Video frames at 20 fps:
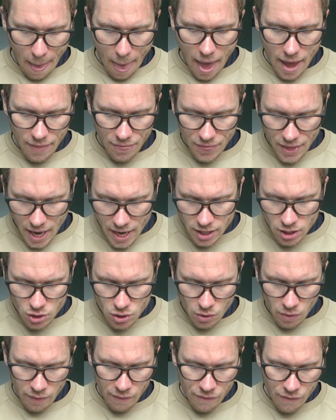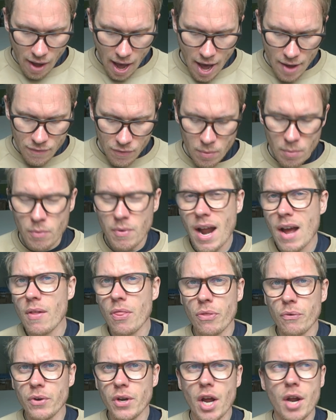And then a zone 5 from
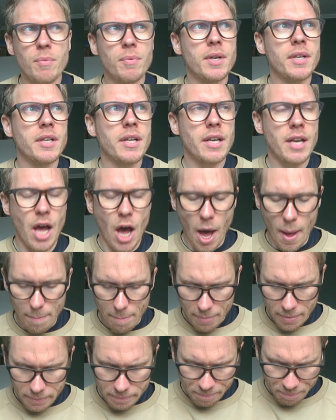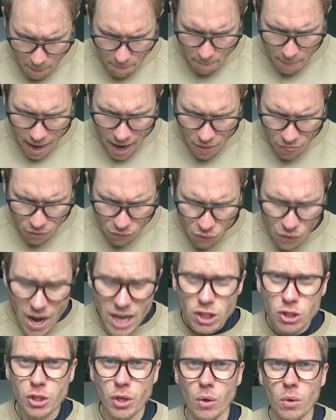around 300 and up. My
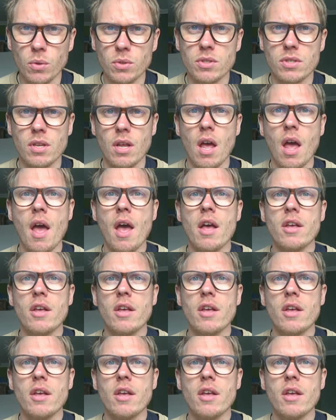thresholds.